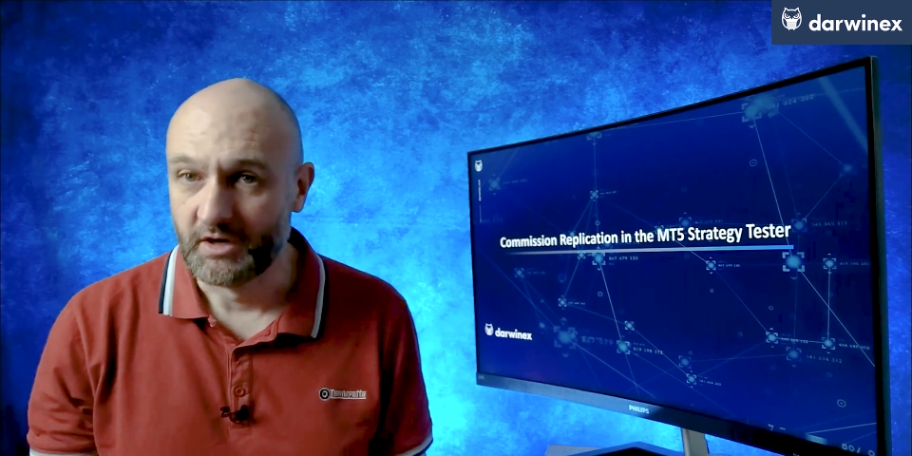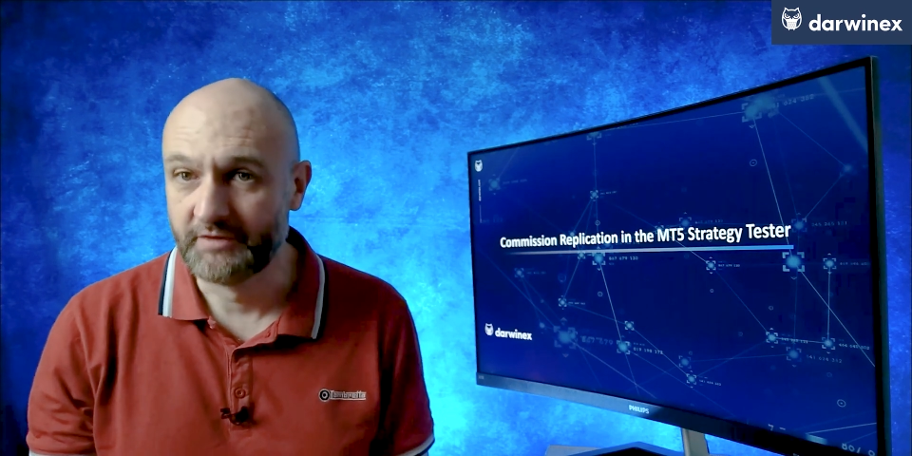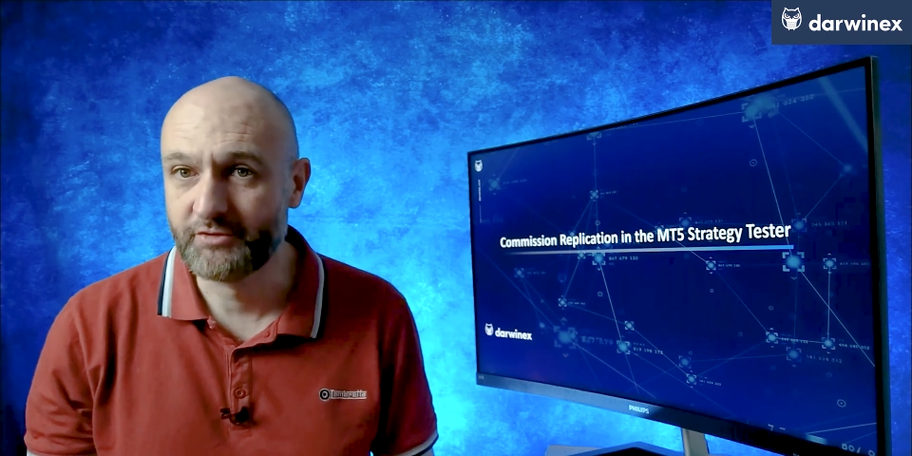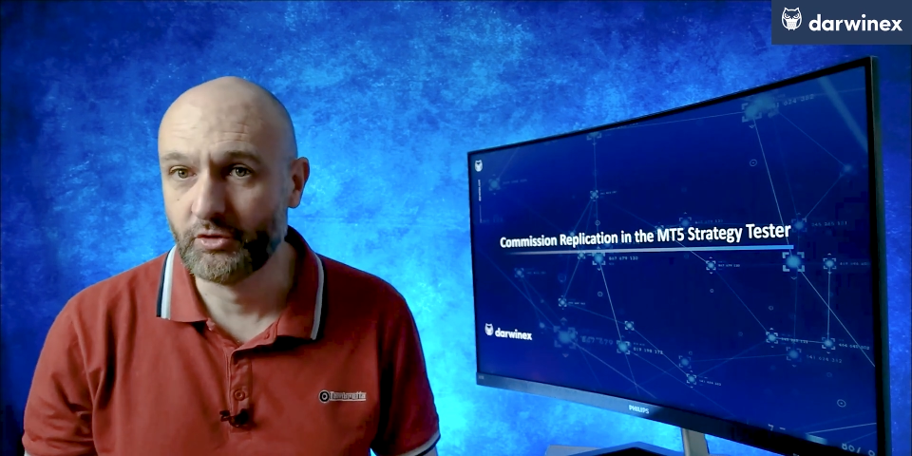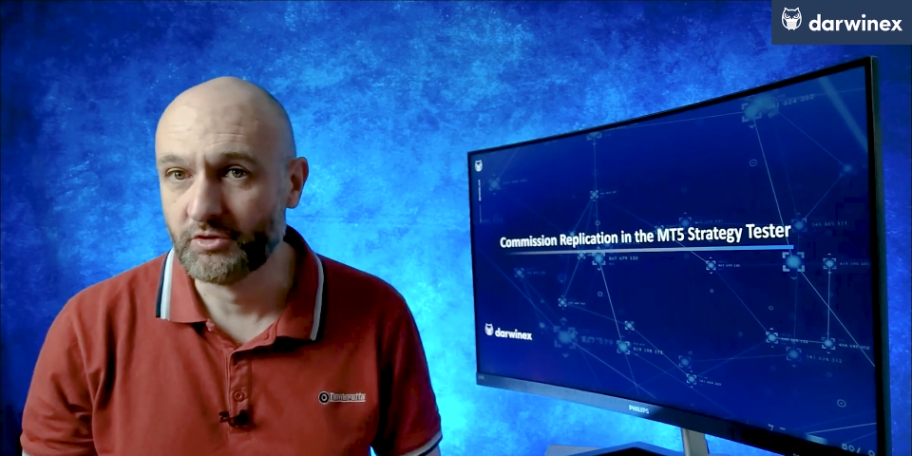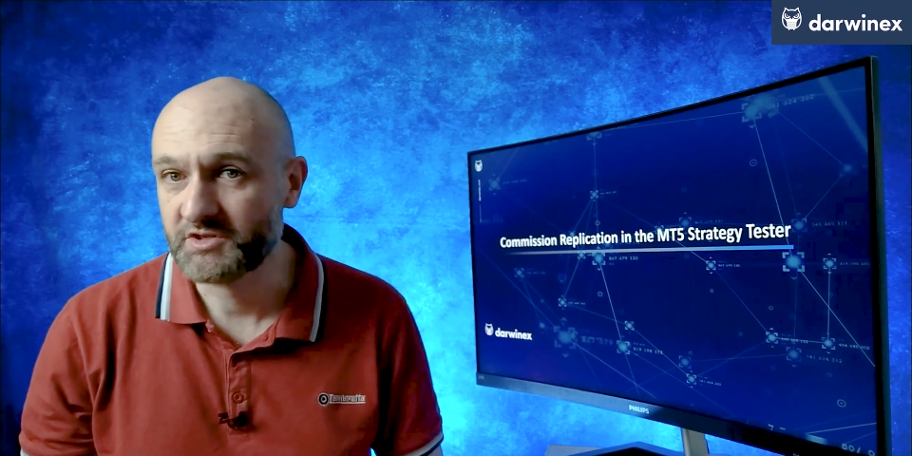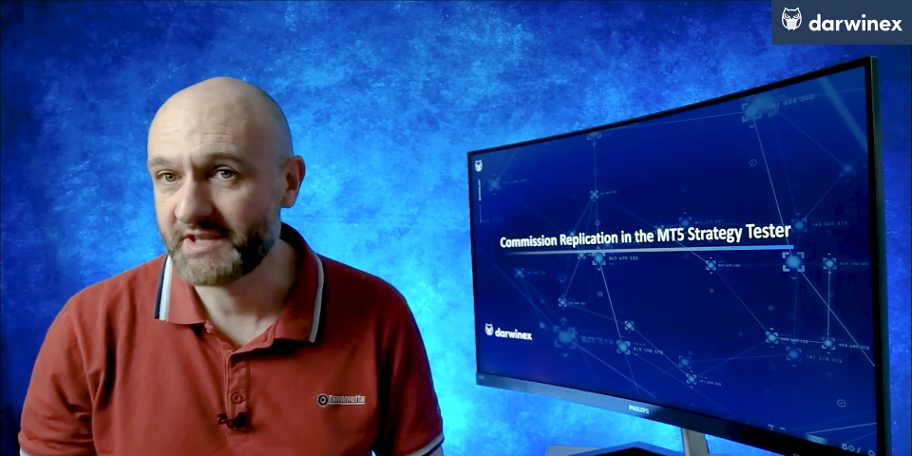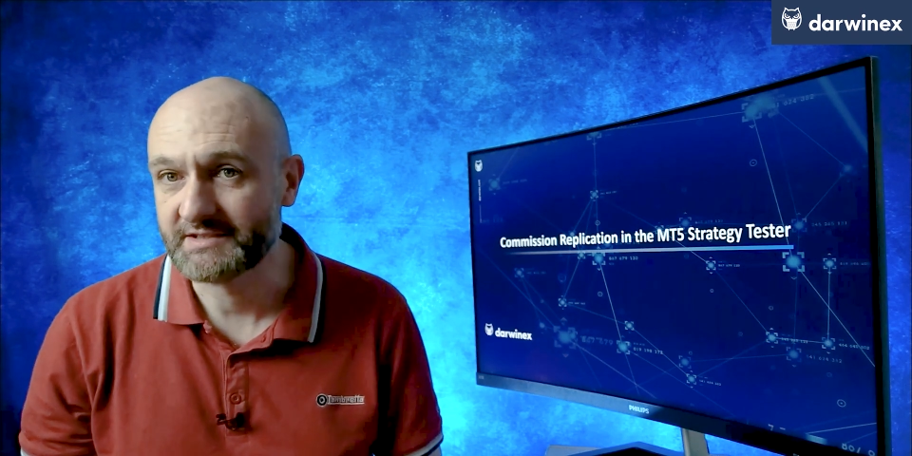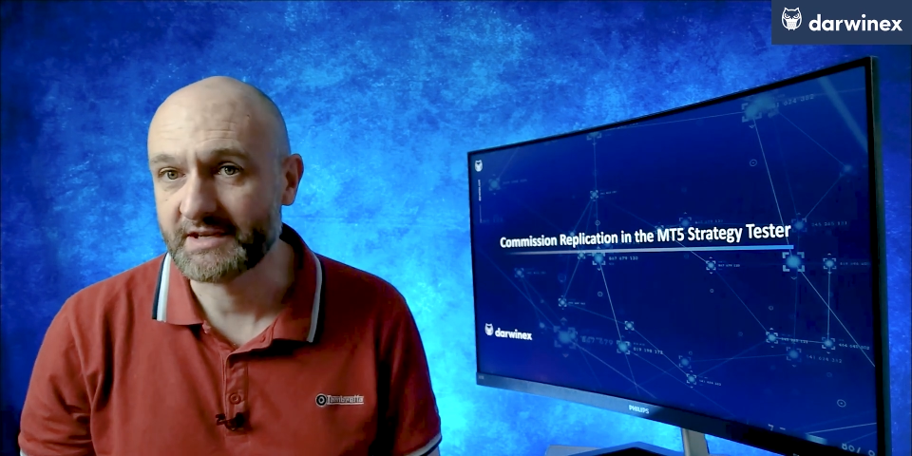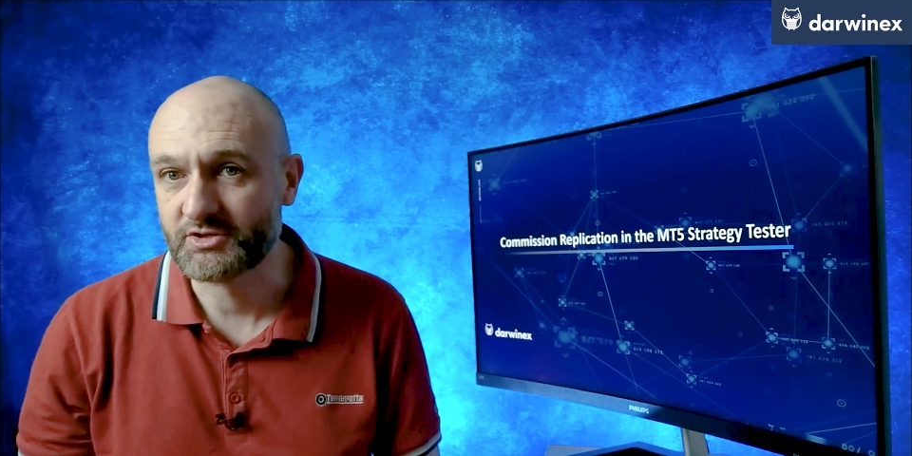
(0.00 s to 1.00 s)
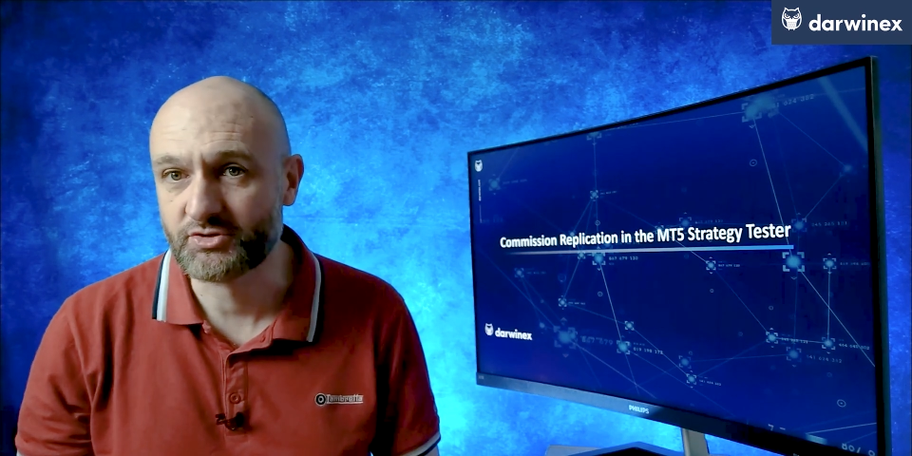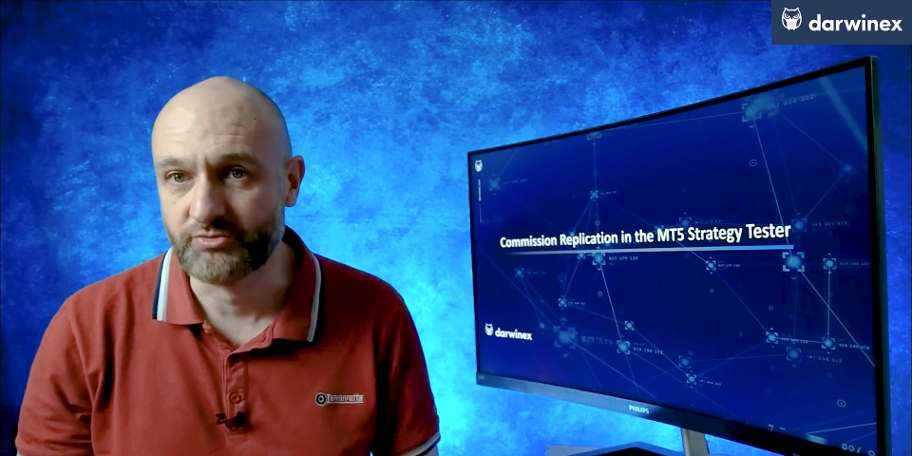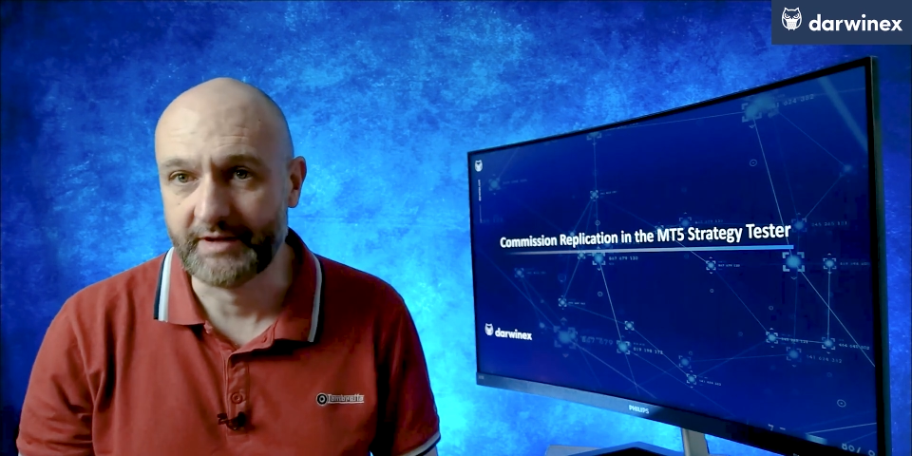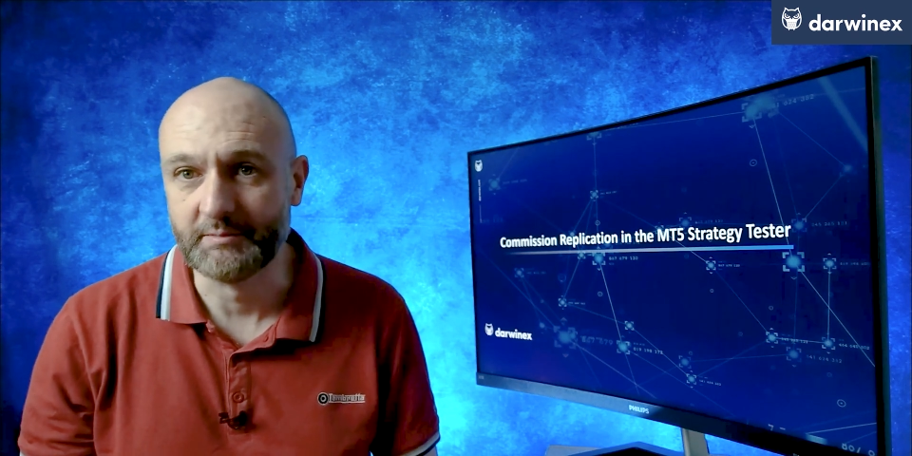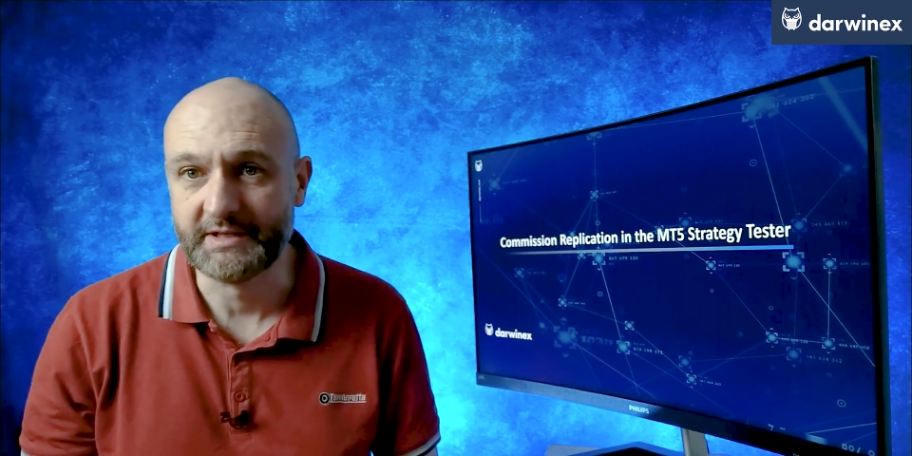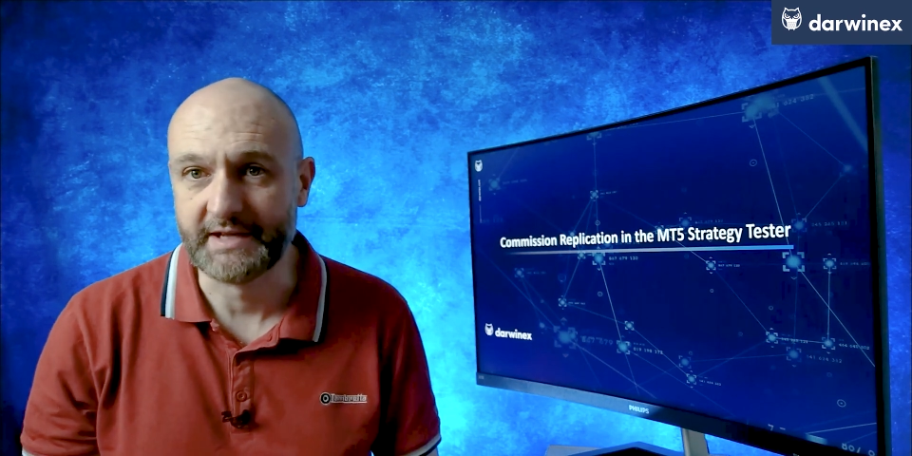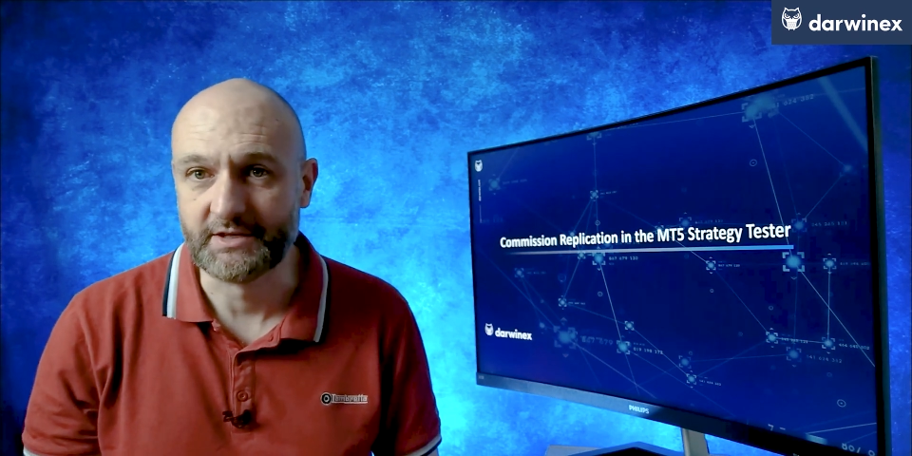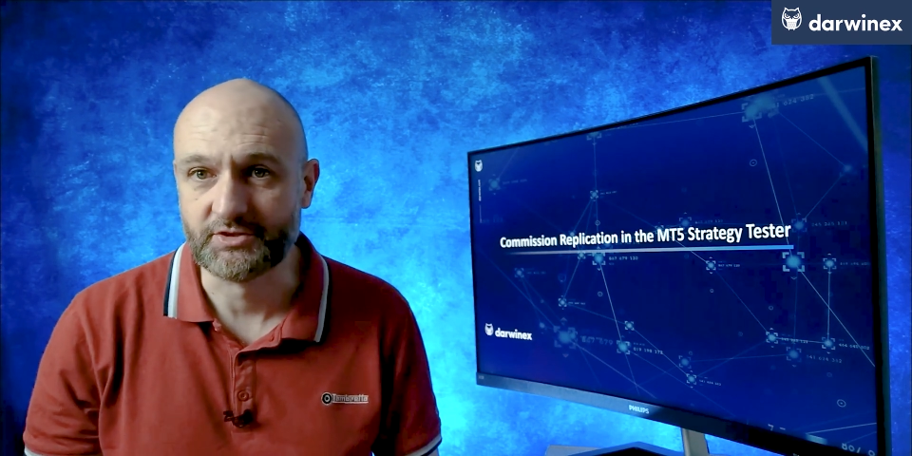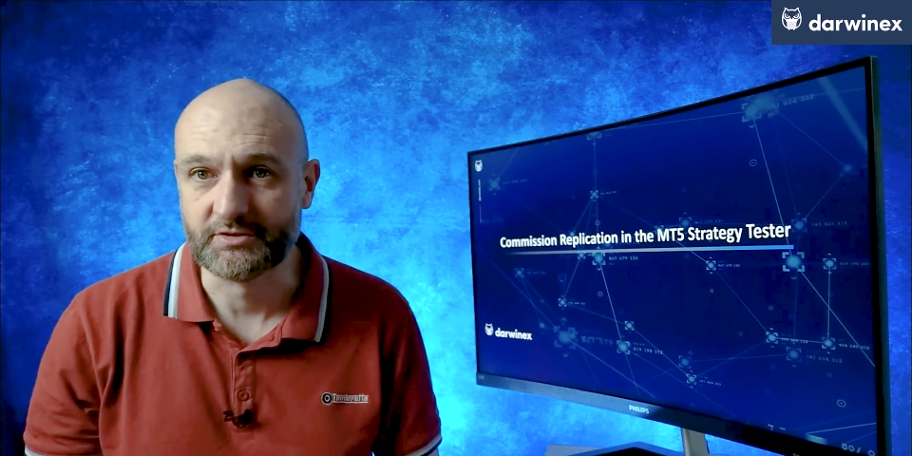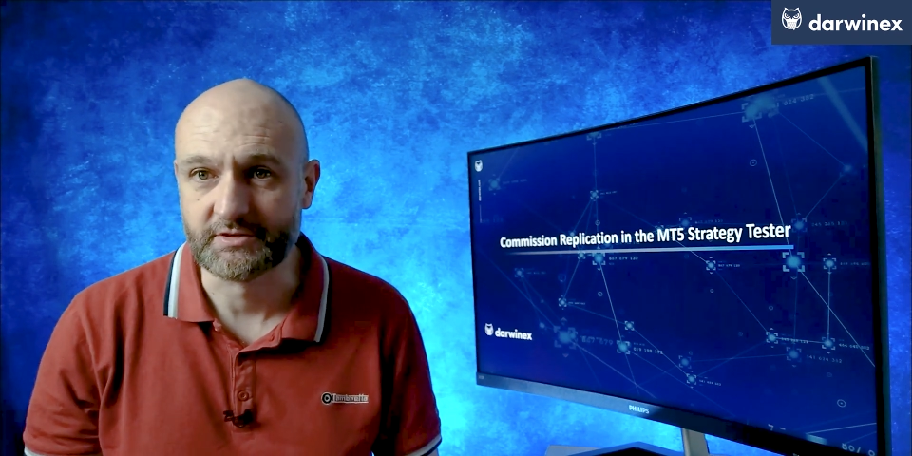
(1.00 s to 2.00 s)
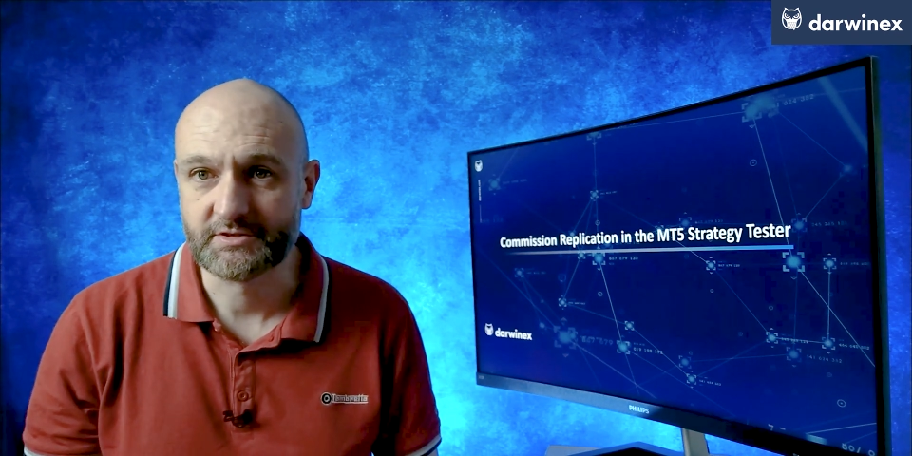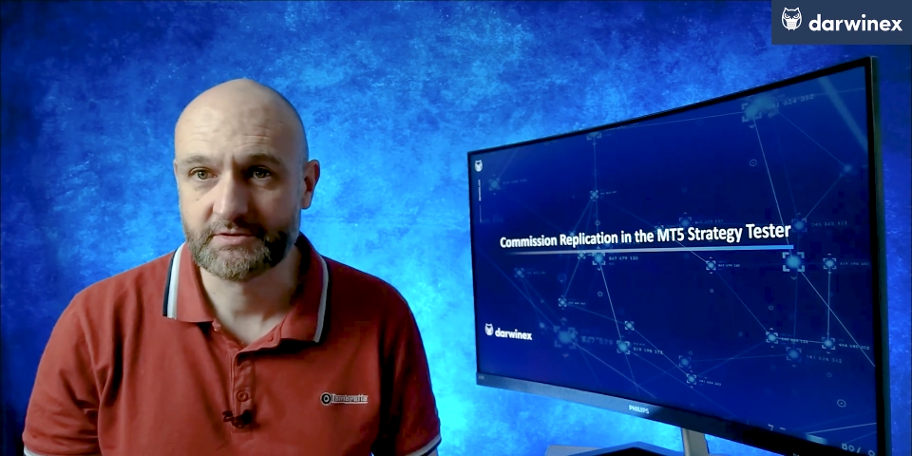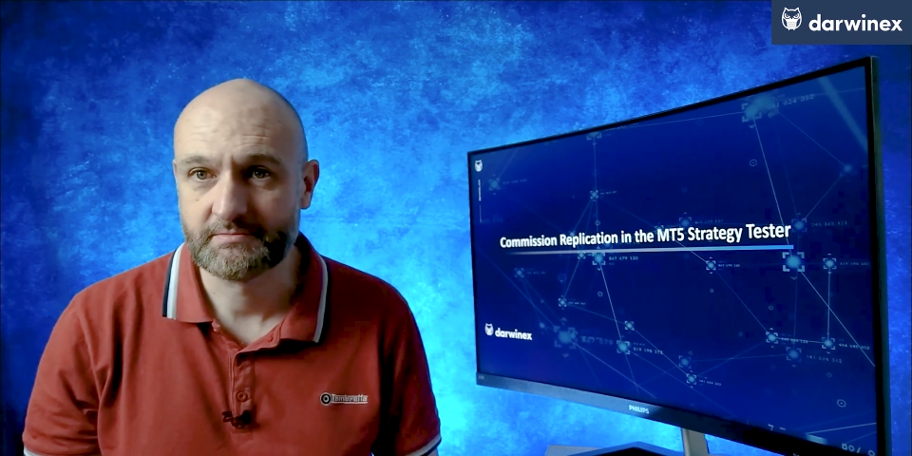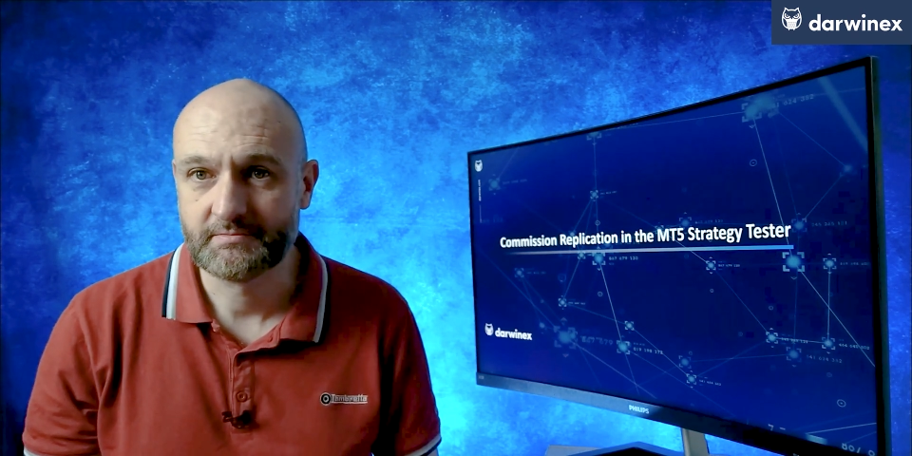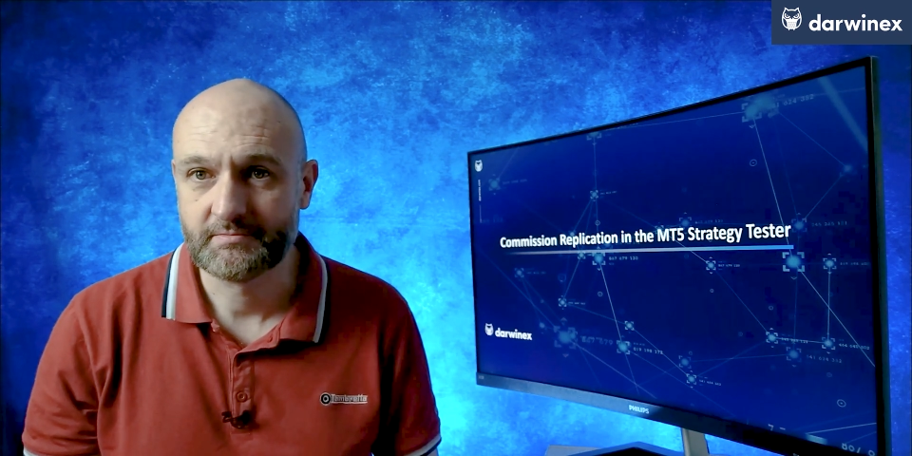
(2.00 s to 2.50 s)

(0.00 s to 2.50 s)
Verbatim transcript: And of course, that's extremely dangerous.